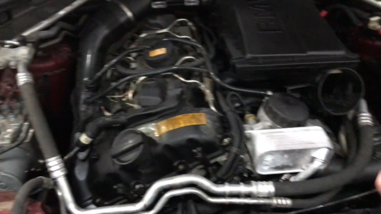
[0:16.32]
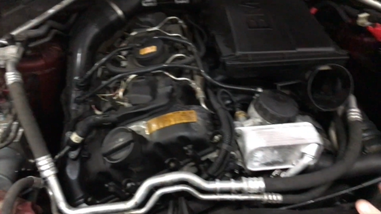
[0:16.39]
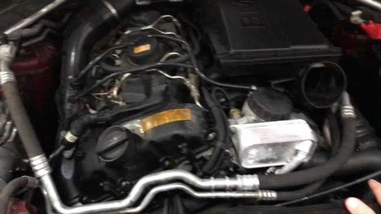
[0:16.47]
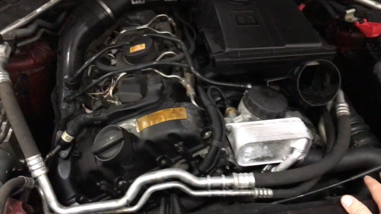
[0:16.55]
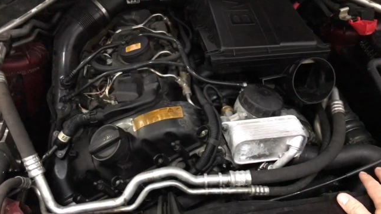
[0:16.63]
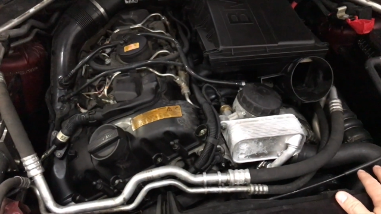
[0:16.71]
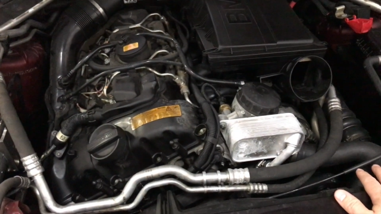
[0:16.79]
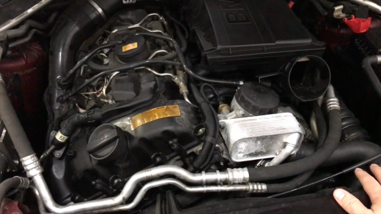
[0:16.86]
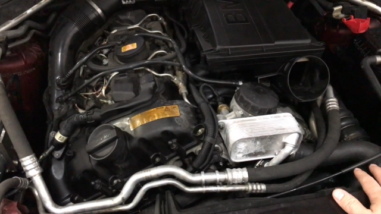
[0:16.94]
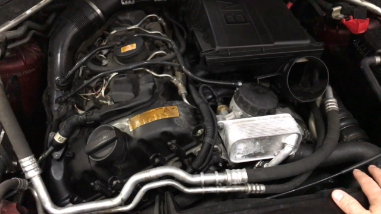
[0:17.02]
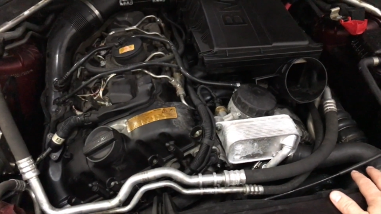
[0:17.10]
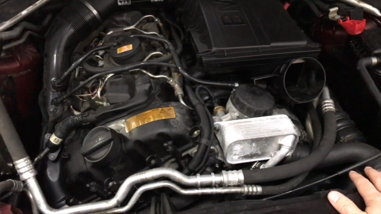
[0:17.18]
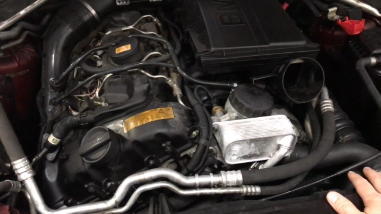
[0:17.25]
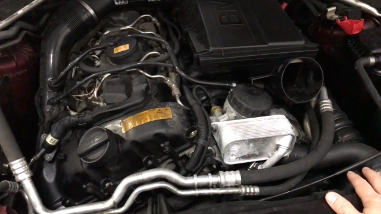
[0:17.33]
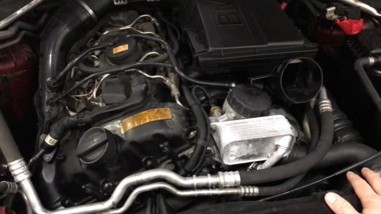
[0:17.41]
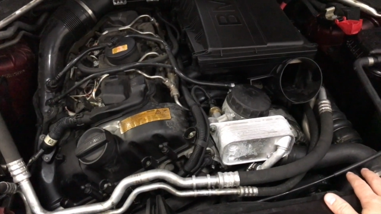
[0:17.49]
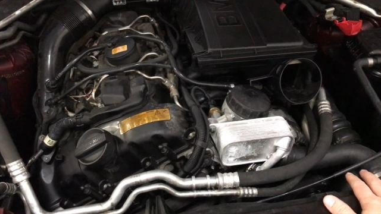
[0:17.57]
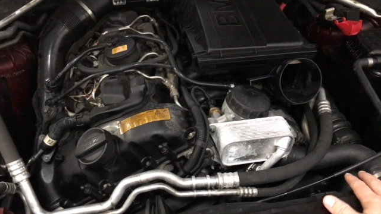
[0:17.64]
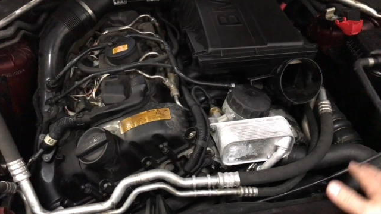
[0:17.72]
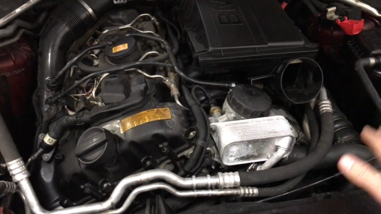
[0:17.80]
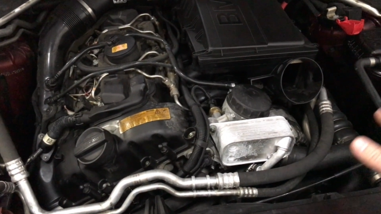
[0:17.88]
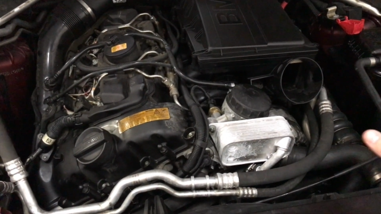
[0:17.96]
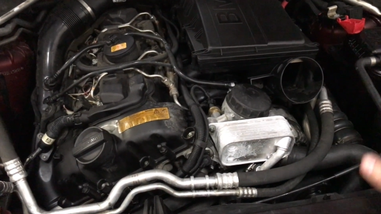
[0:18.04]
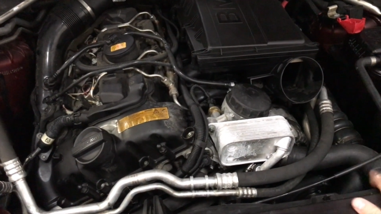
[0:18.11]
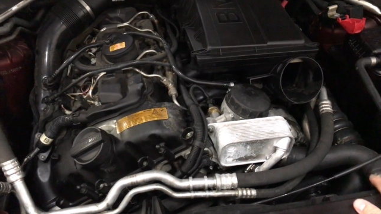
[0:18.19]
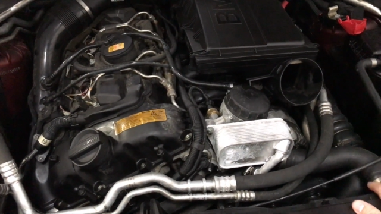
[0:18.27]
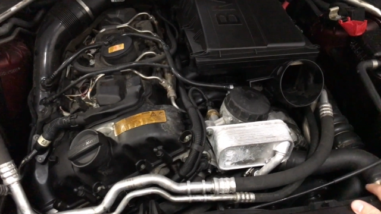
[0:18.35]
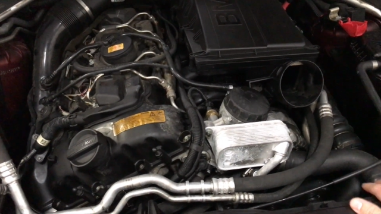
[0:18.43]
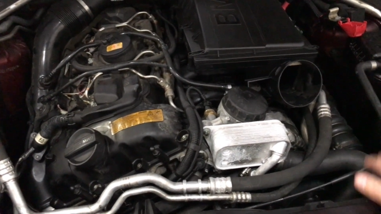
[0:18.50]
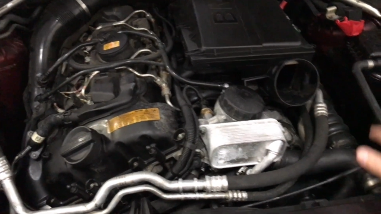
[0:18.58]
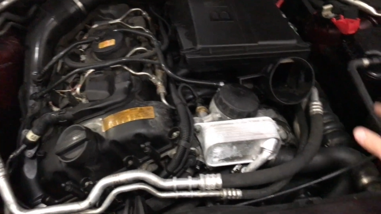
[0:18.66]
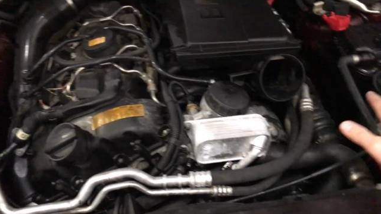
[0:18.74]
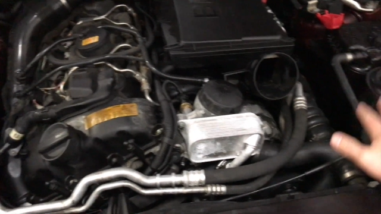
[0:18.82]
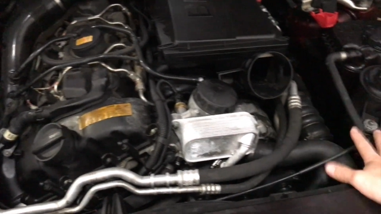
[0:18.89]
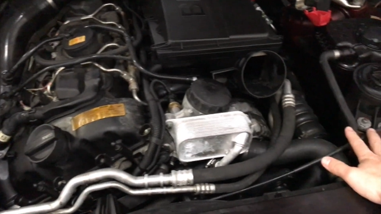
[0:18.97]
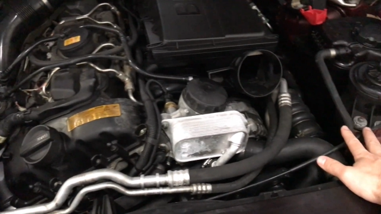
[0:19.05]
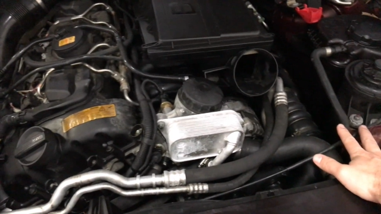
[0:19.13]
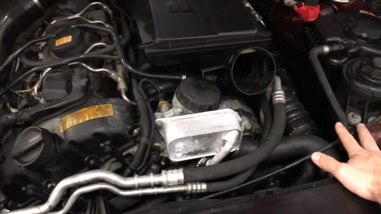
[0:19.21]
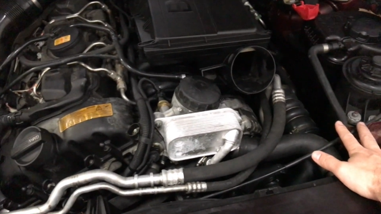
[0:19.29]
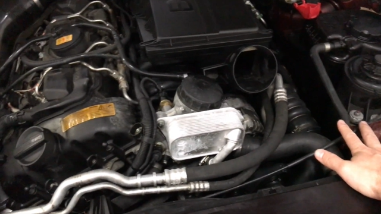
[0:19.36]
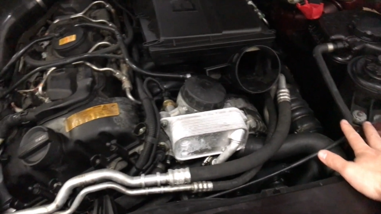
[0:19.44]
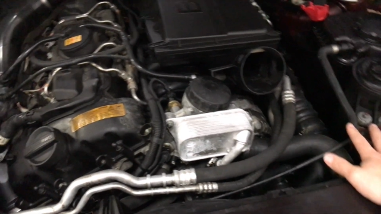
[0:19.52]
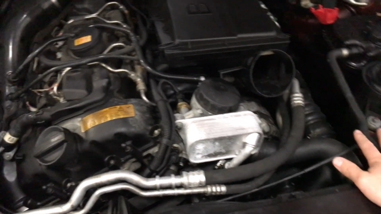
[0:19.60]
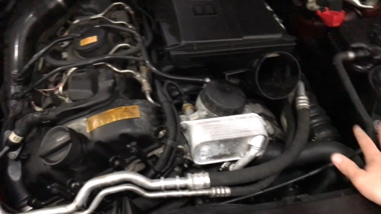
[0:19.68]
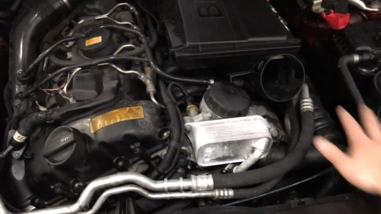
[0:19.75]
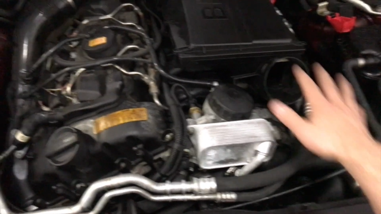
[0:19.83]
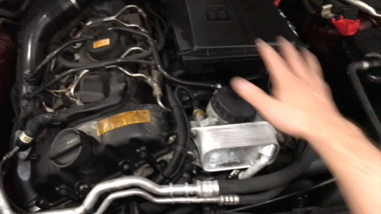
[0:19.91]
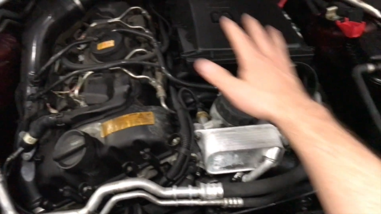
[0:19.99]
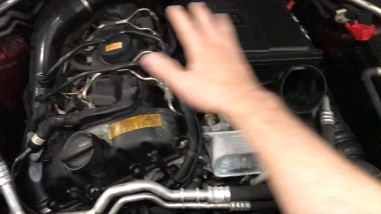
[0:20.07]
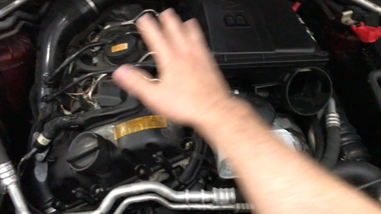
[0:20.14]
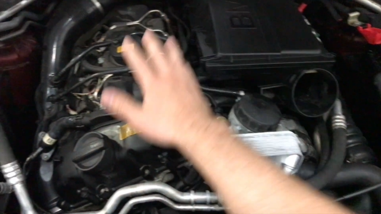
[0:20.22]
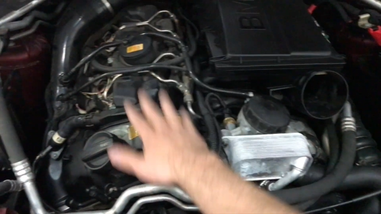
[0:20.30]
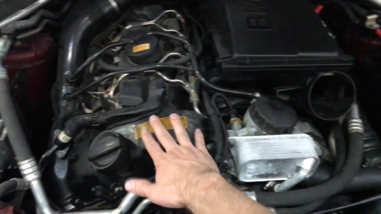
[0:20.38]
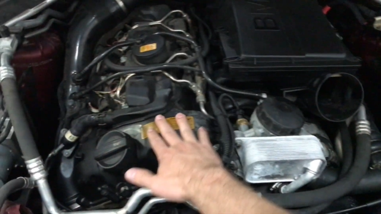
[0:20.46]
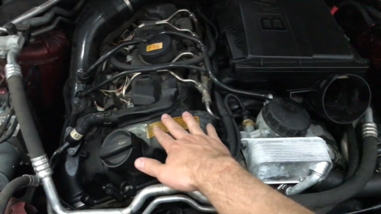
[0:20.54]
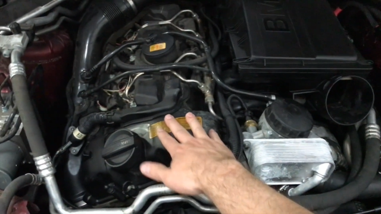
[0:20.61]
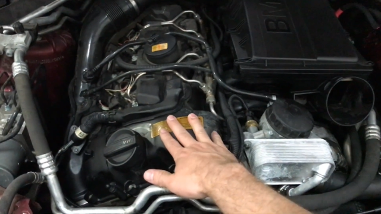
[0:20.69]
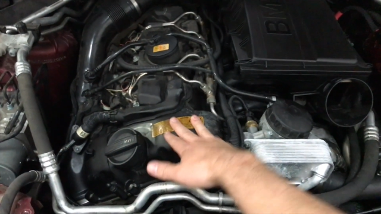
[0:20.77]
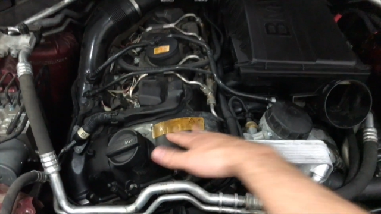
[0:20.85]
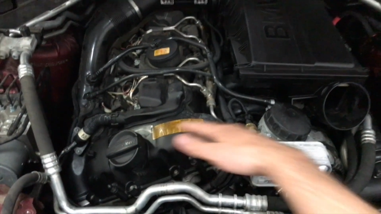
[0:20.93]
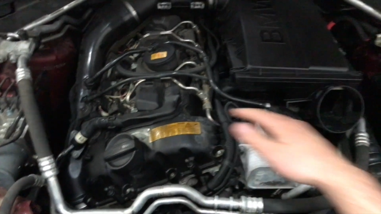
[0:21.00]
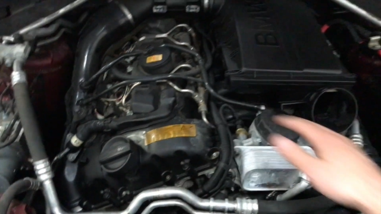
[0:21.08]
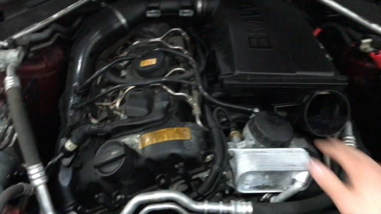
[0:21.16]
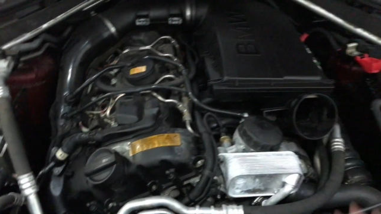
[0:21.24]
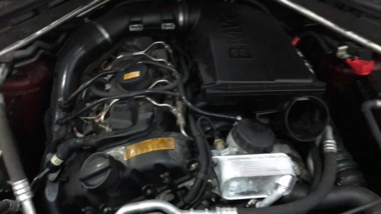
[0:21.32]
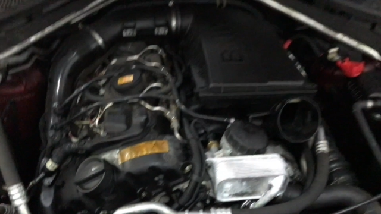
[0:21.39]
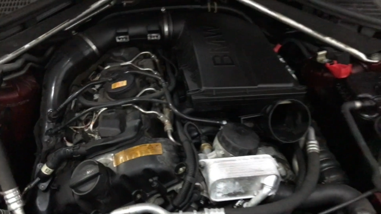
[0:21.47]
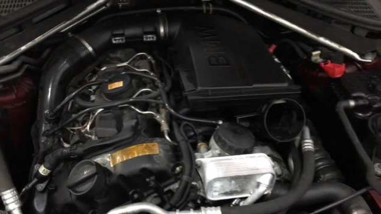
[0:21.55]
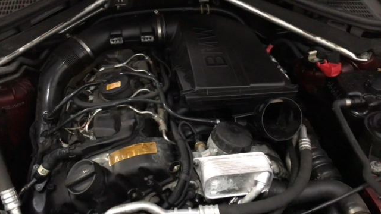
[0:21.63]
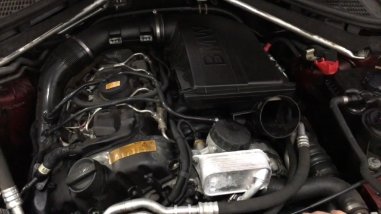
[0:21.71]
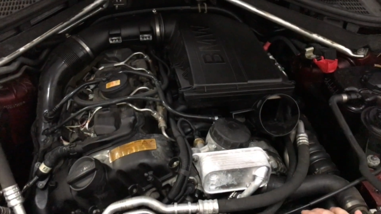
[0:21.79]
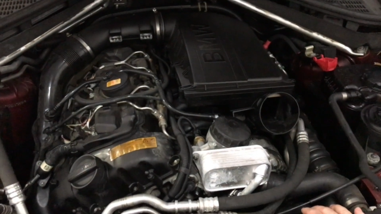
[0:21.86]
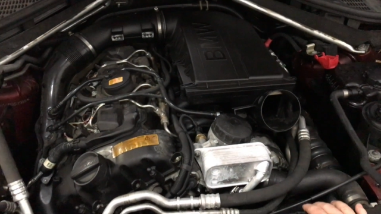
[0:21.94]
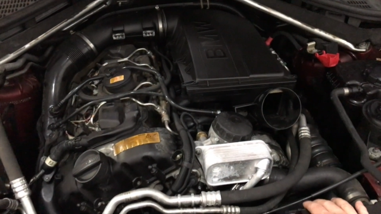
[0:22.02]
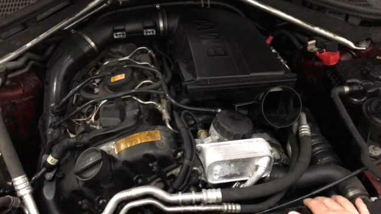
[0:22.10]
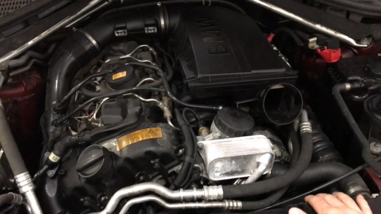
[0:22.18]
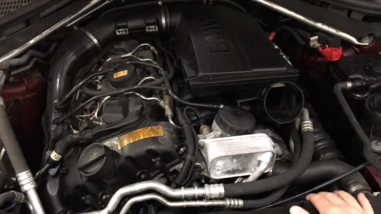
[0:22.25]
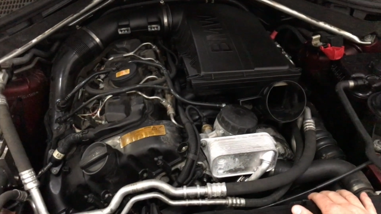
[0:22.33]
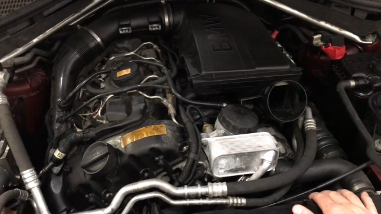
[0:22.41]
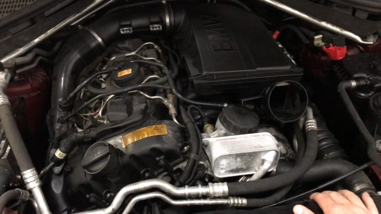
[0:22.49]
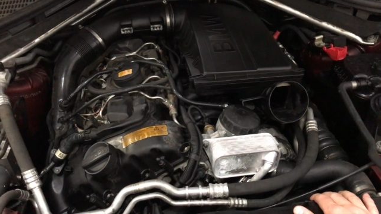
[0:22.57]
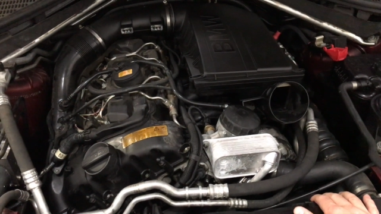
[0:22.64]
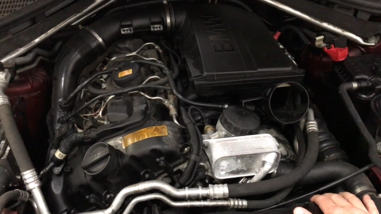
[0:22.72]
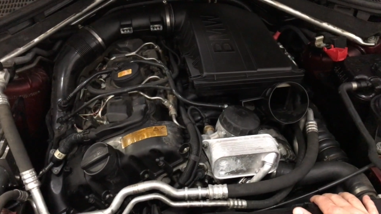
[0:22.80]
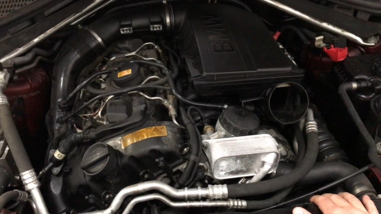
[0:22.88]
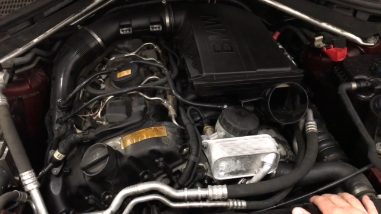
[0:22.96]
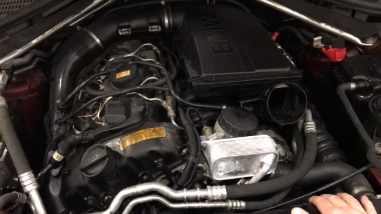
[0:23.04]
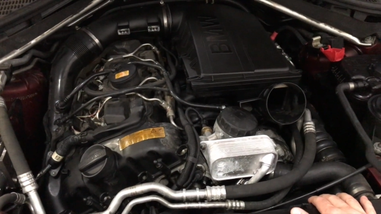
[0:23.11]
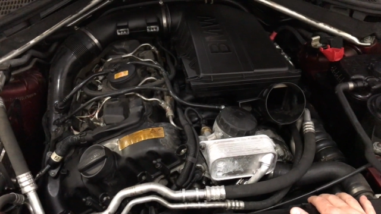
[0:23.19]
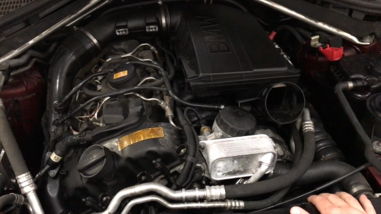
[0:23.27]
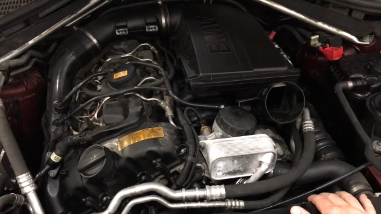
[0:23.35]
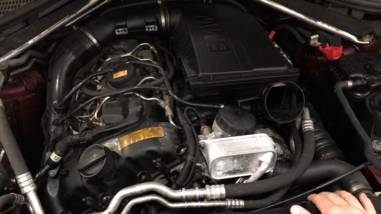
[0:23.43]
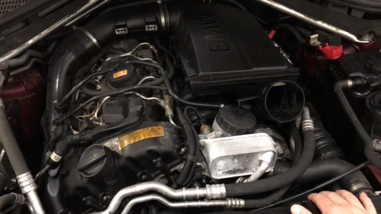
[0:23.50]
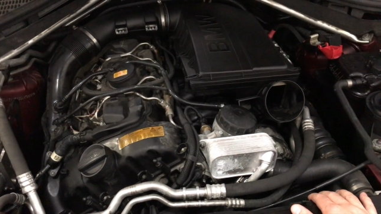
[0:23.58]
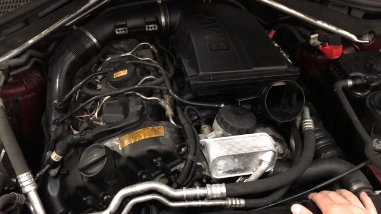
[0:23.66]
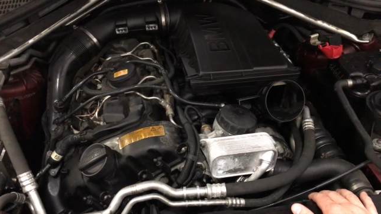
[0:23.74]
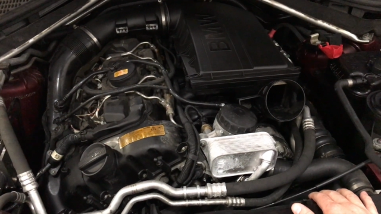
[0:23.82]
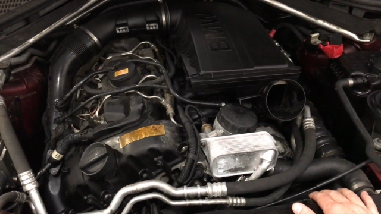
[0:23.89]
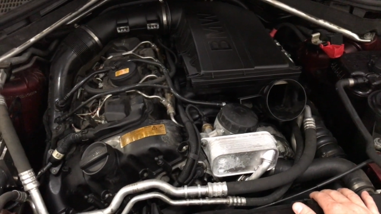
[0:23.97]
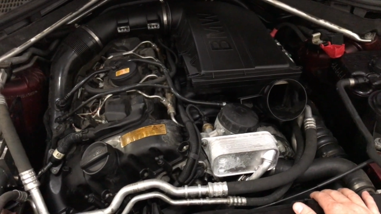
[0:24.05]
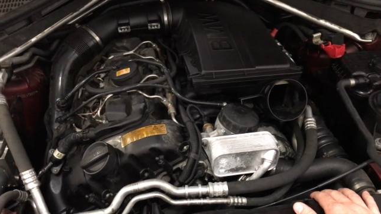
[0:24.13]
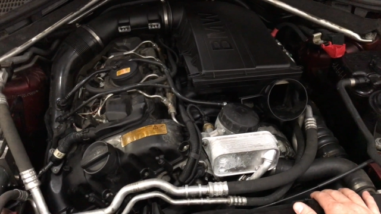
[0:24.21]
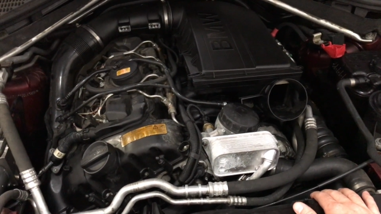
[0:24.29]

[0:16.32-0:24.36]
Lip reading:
No face is visible, so there are no lips to read.